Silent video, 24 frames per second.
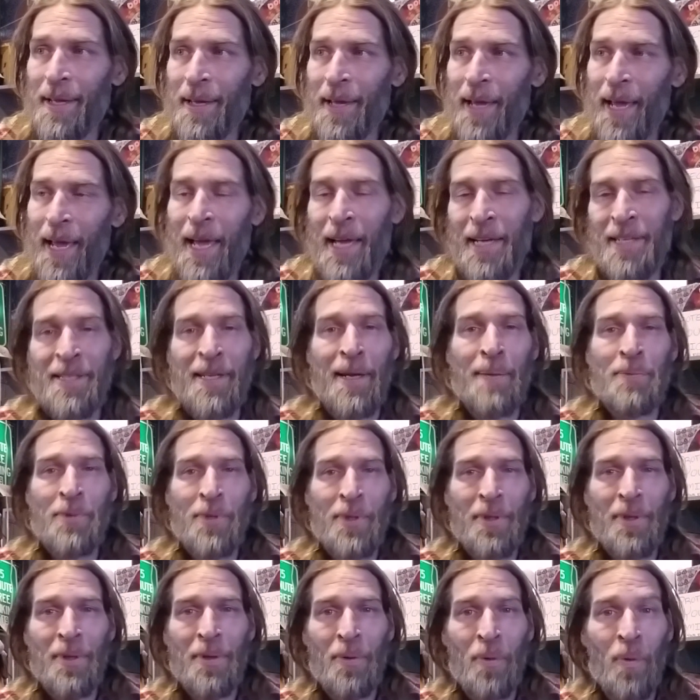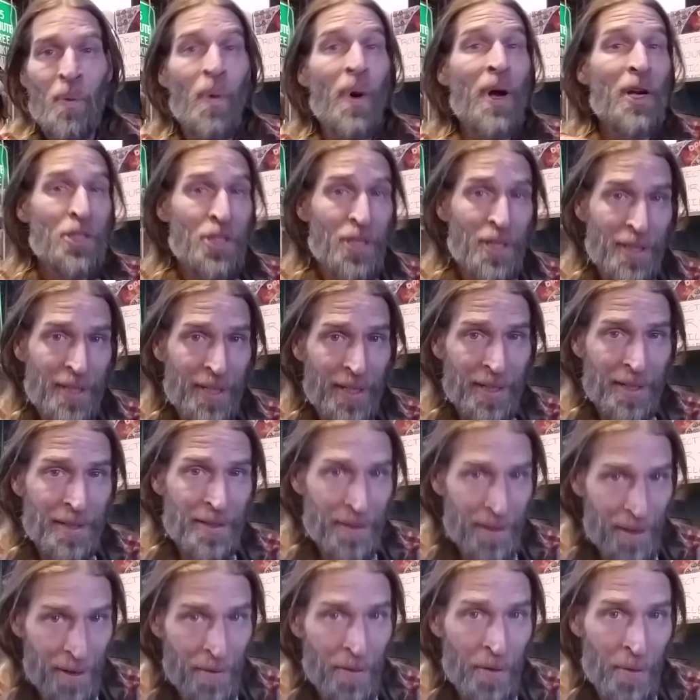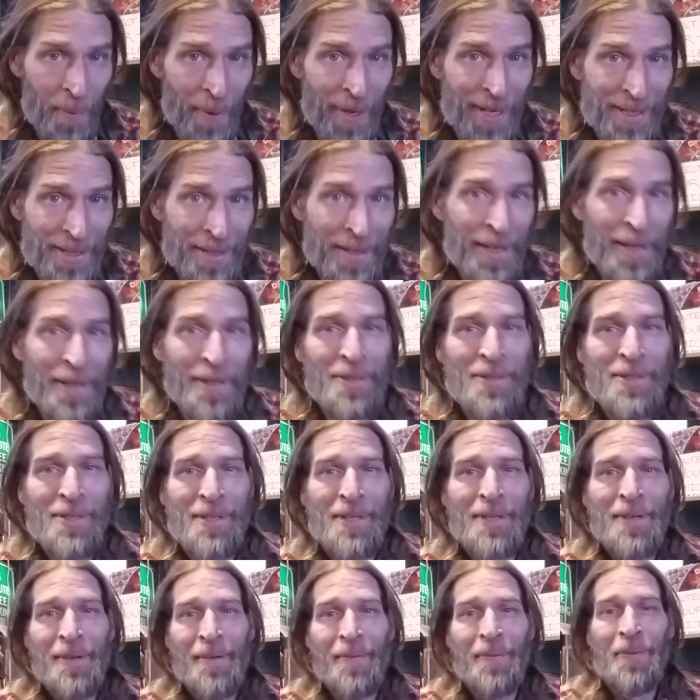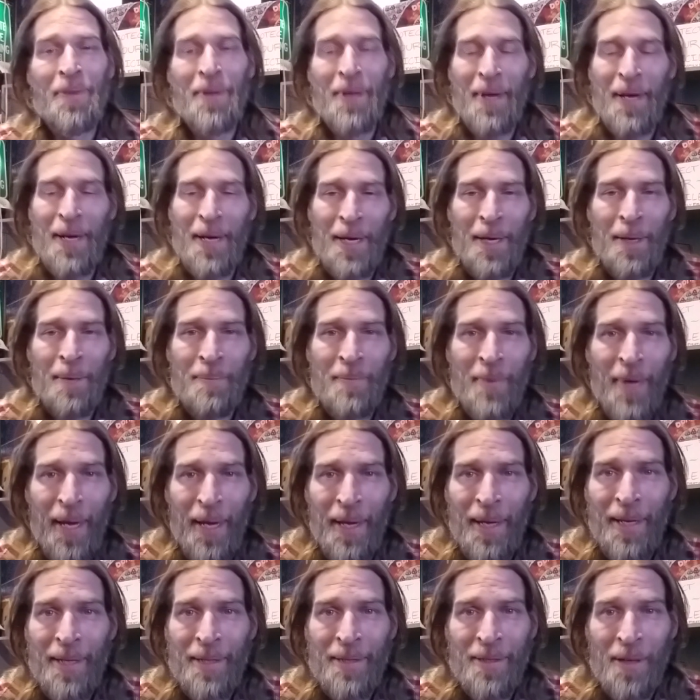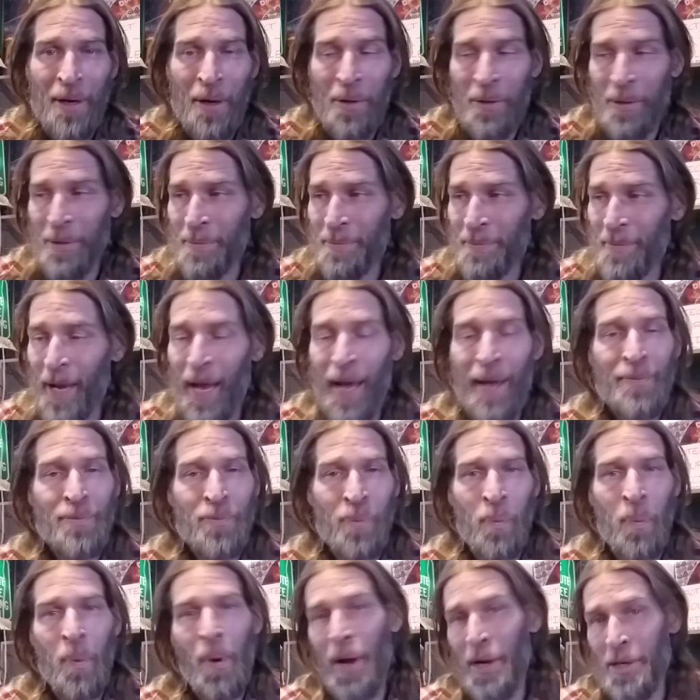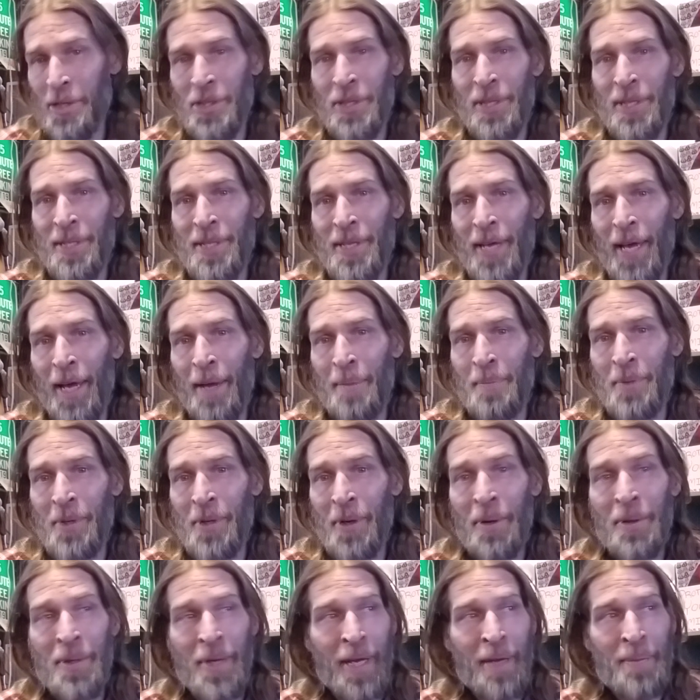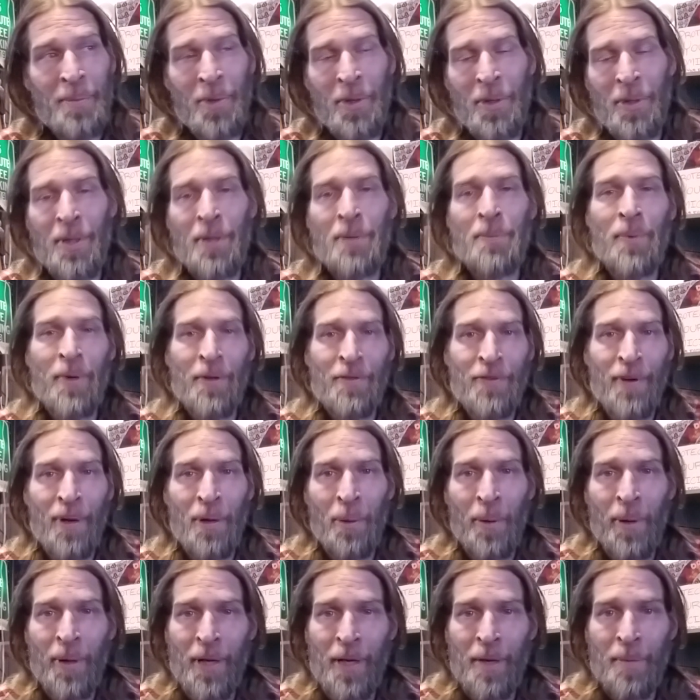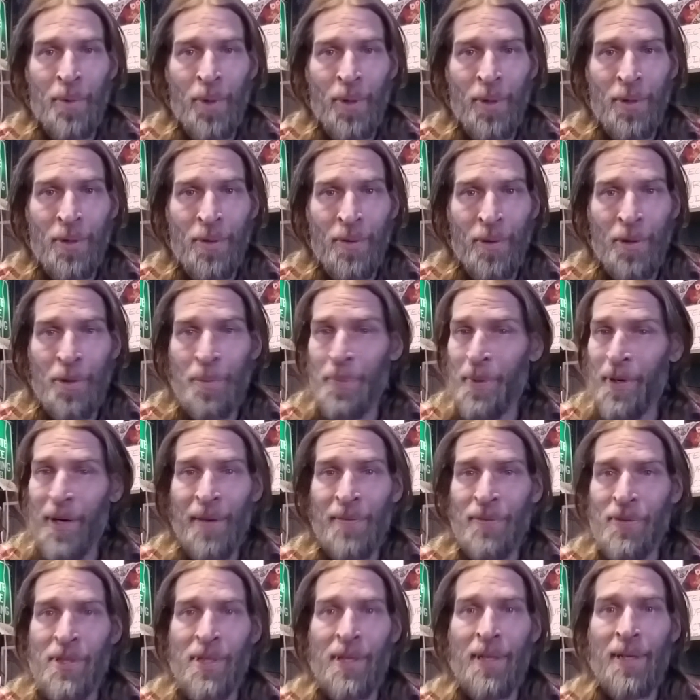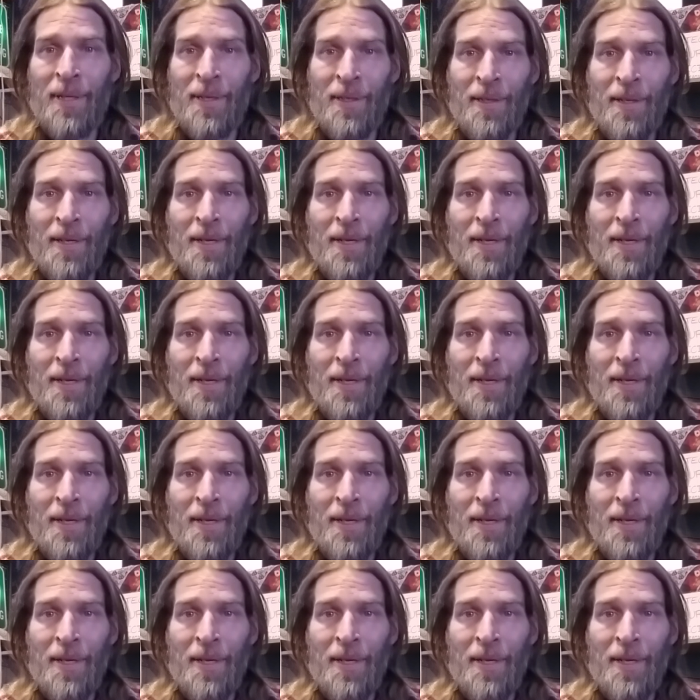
except Washington on the West Coast. And I've watched this happen. Our neighborhood, we follow our neighborhood group, and I've seen